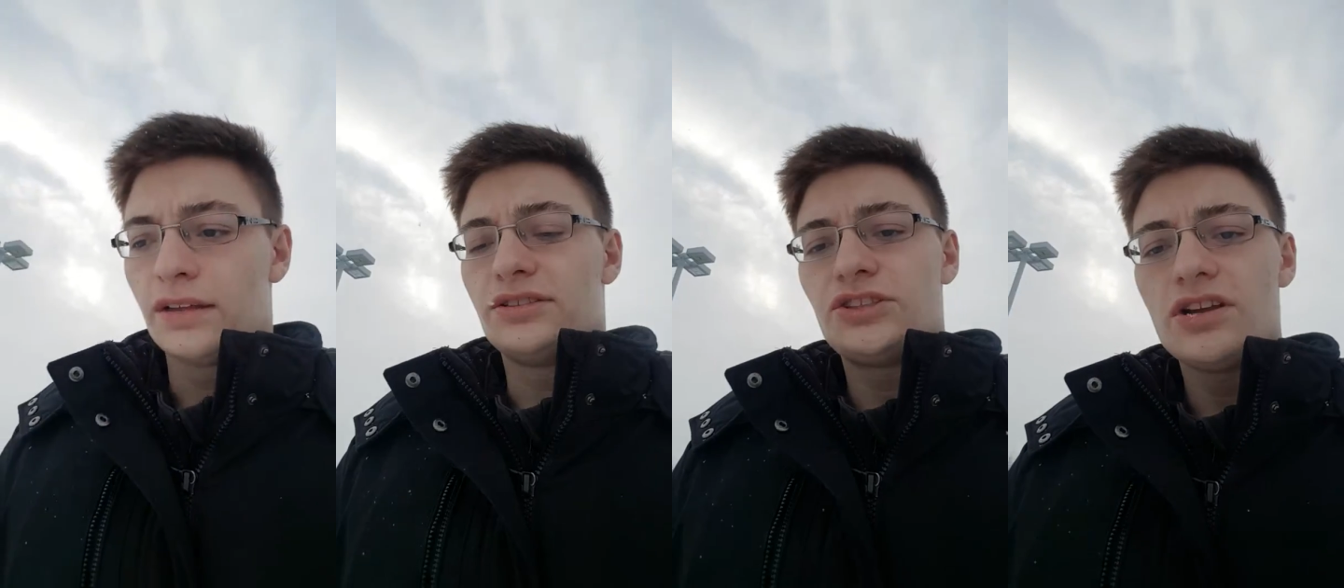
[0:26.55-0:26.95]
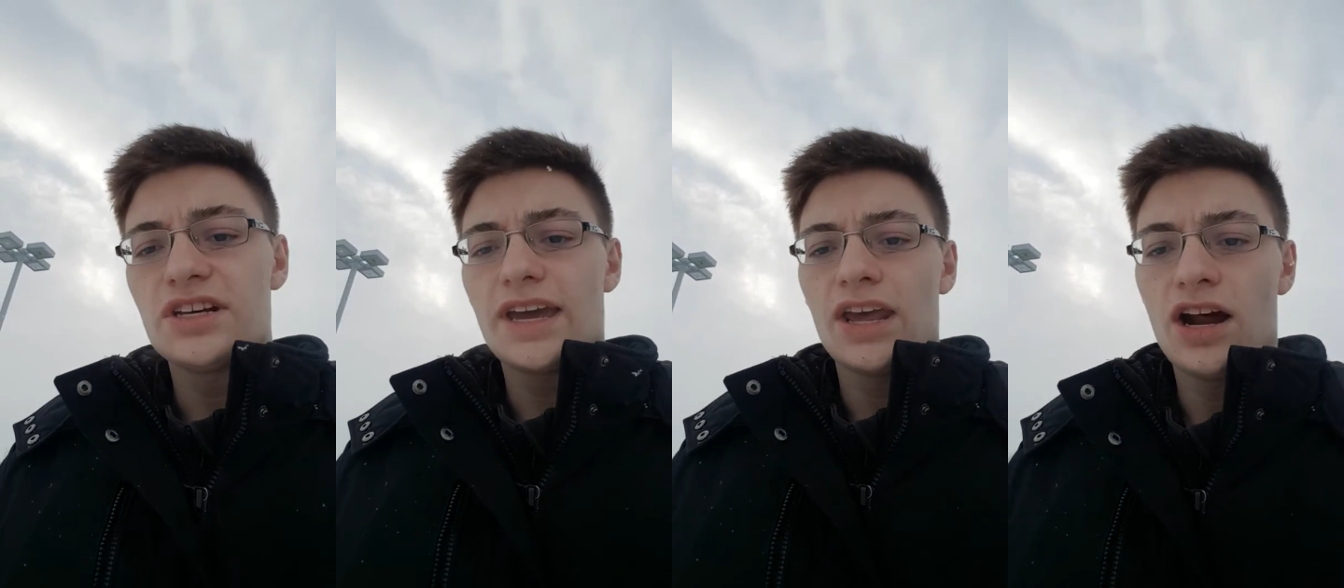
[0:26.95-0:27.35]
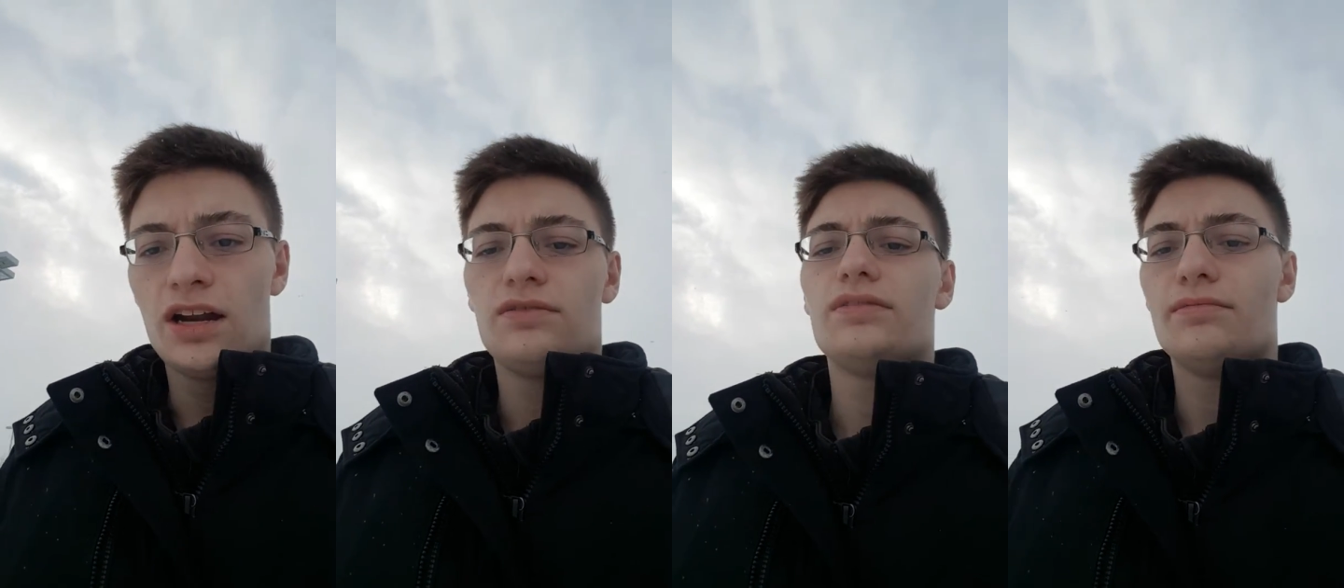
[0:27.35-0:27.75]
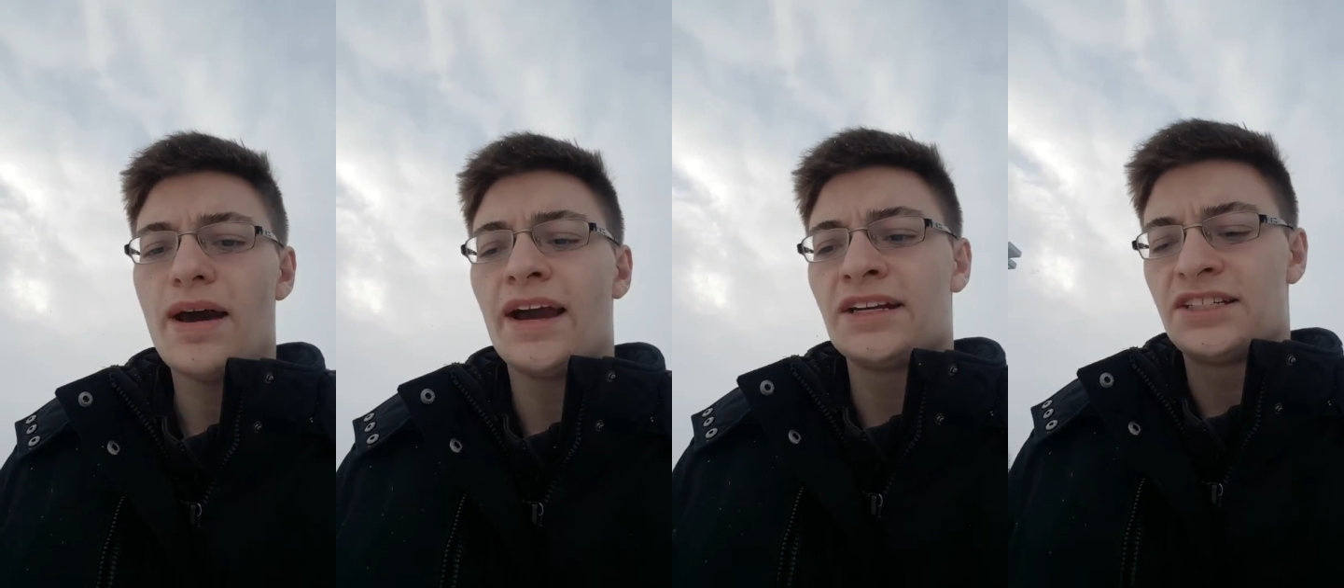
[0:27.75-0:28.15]
as soon as I get out
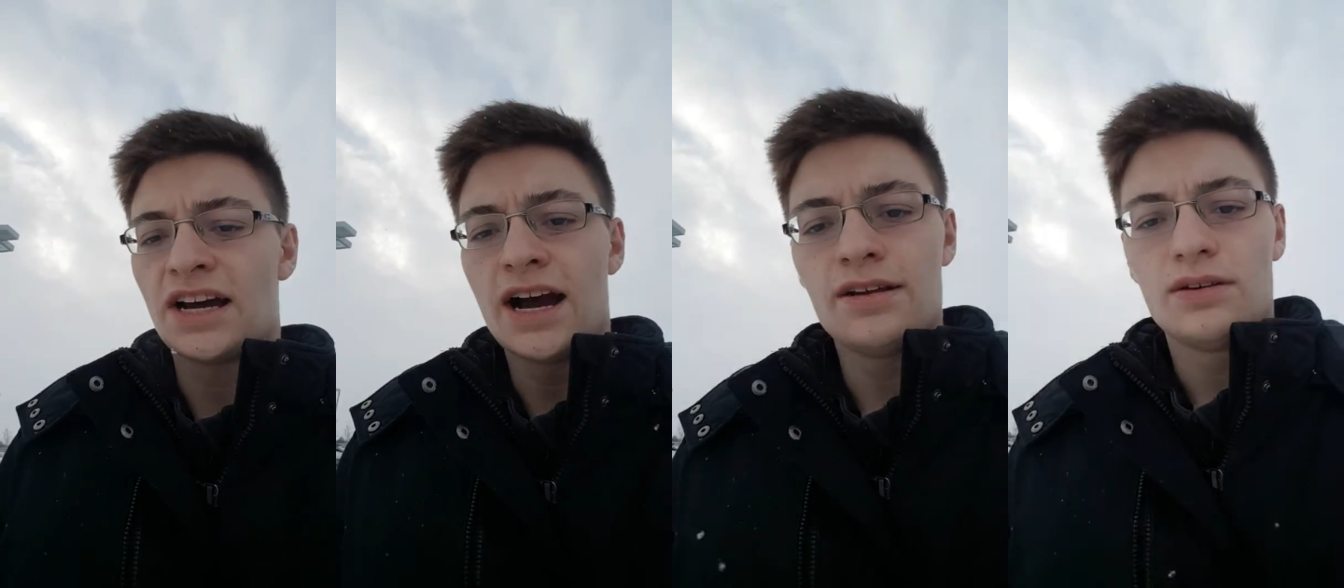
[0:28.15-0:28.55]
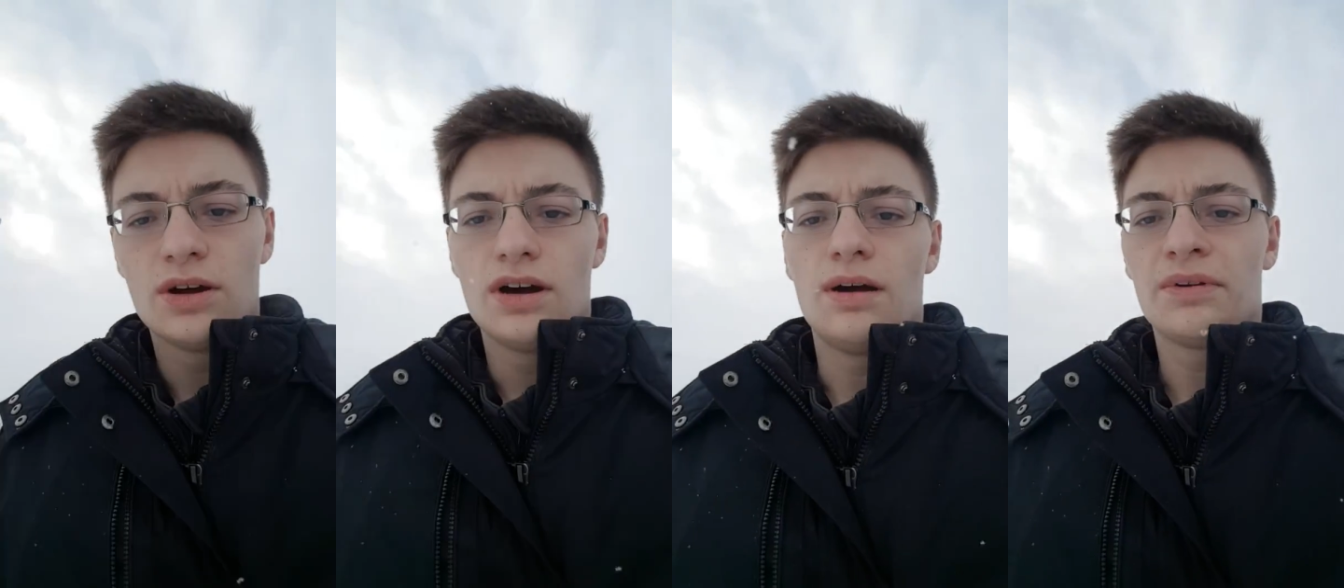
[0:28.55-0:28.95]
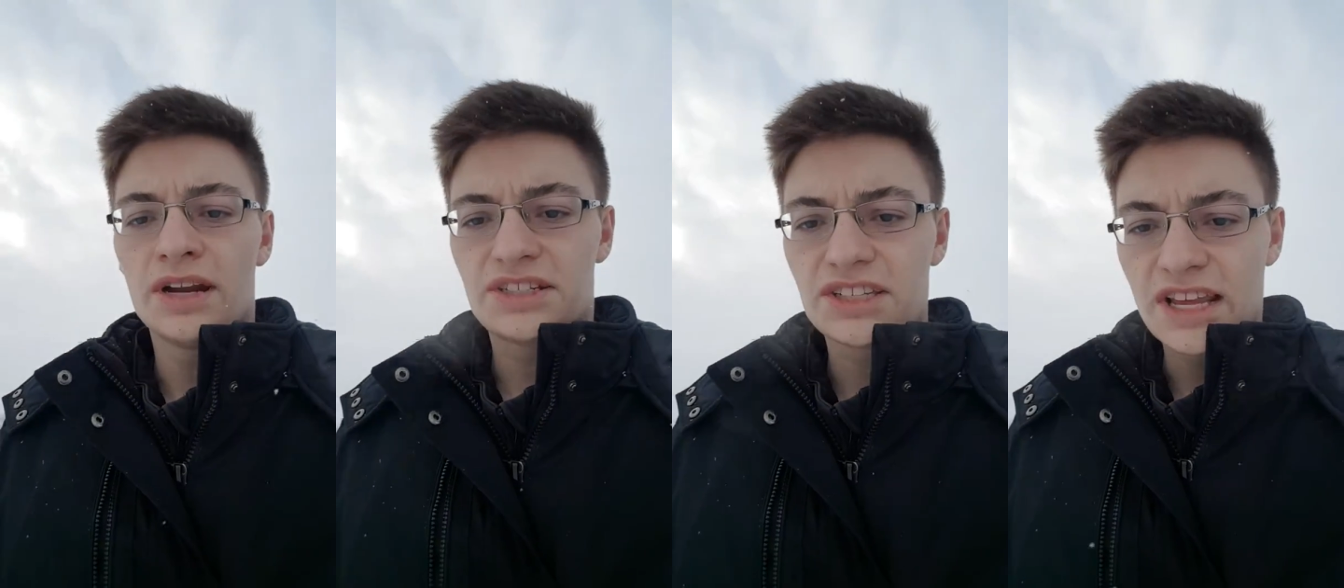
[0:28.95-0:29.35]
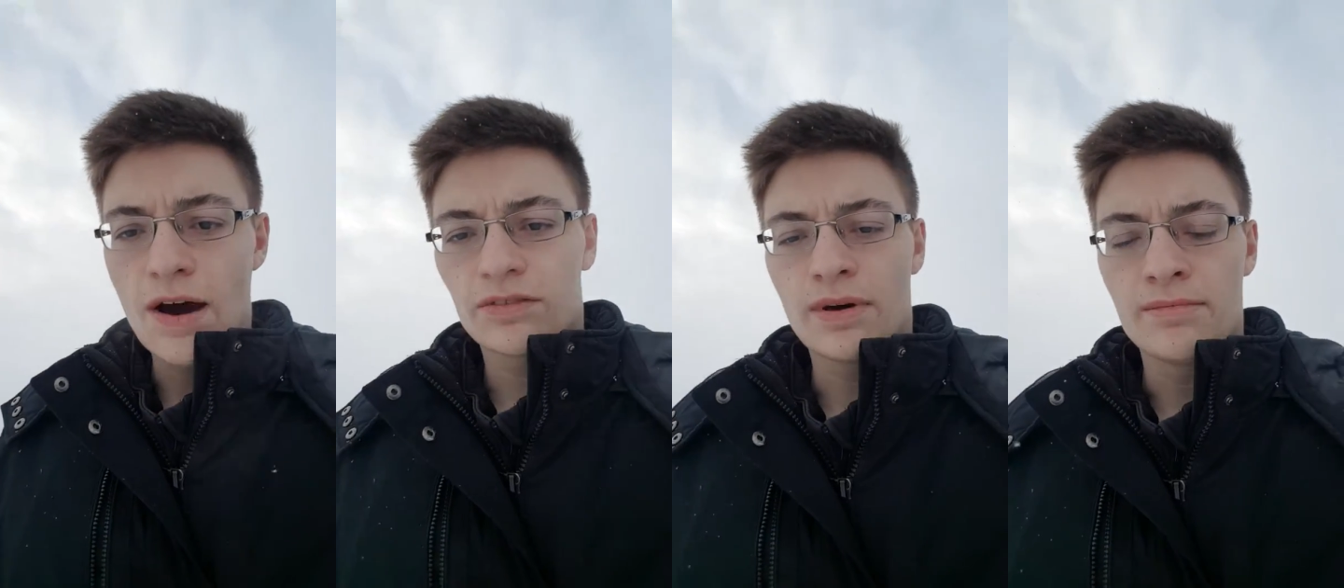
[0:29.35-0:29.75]
back inside, I'm going to sit
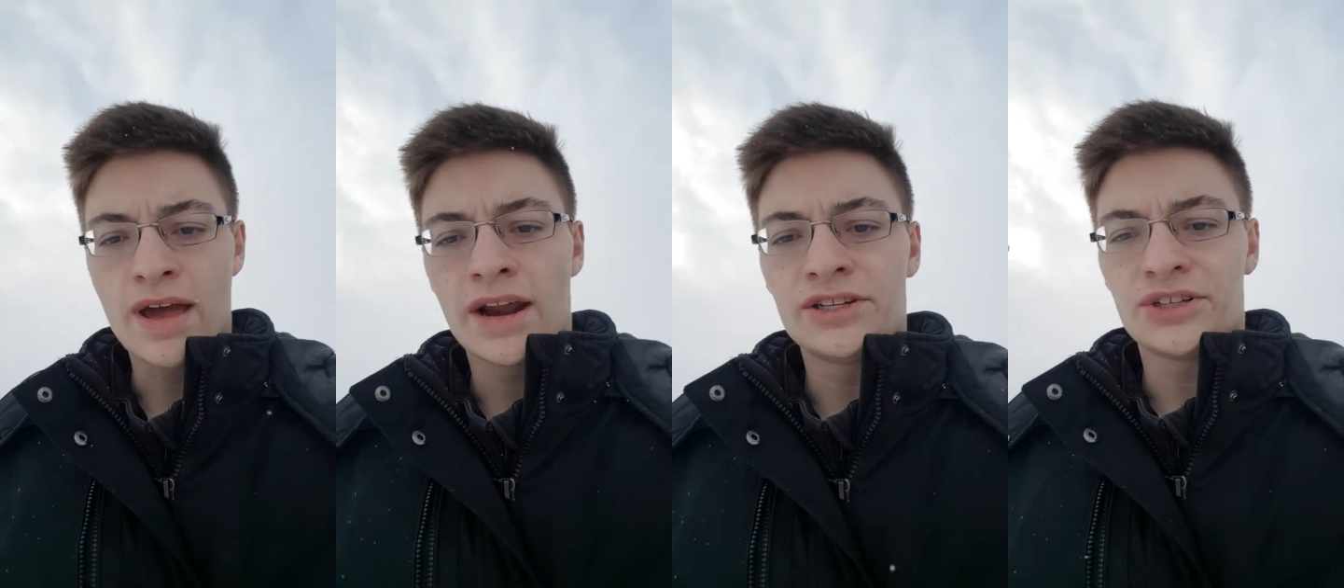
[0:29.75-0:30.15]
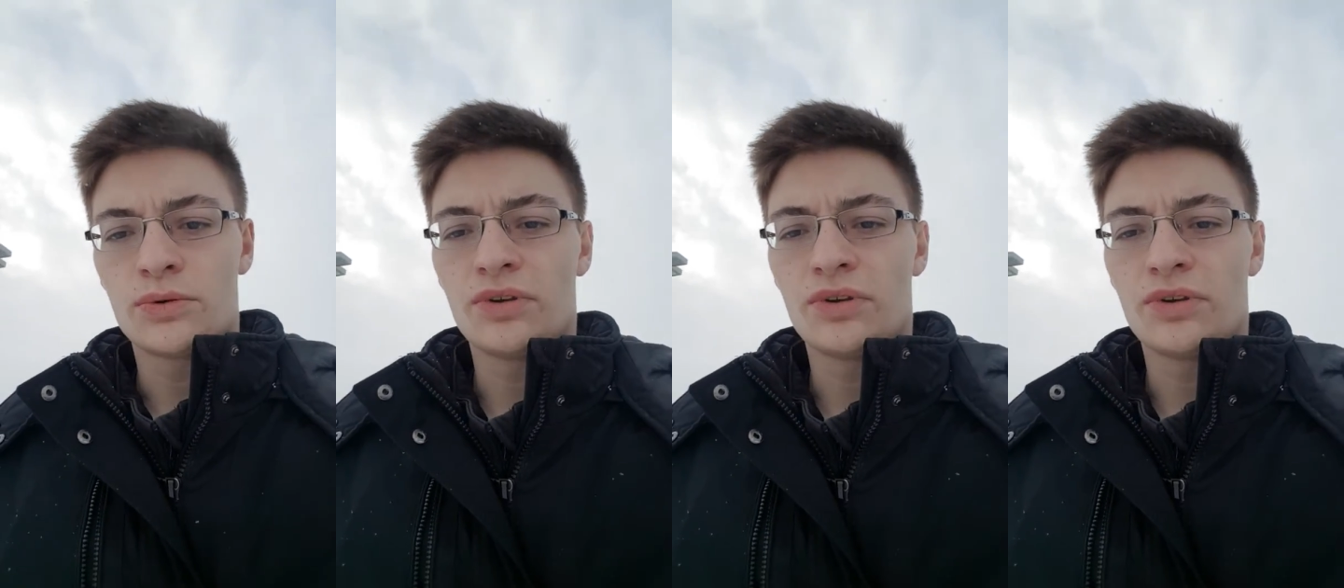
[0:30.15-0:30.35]
down with my manager.